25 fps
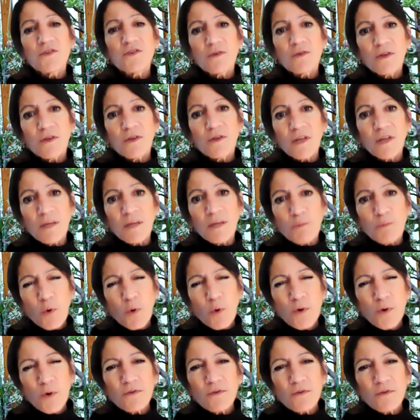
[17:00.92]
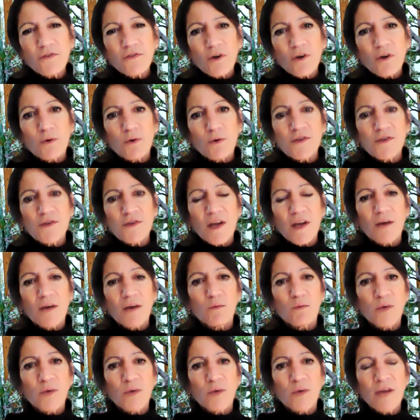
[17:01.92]
importance, though, is
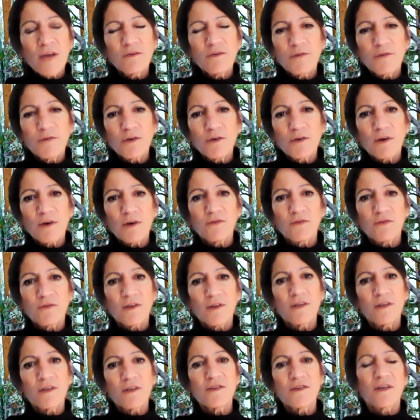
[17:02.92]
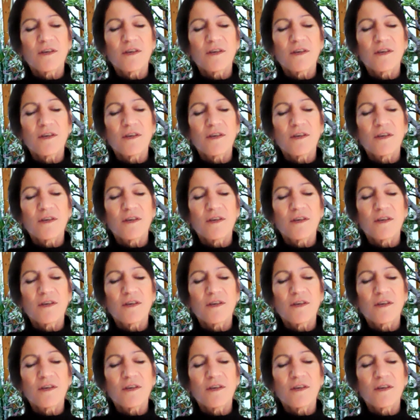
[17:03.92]
that we had to figure out delisting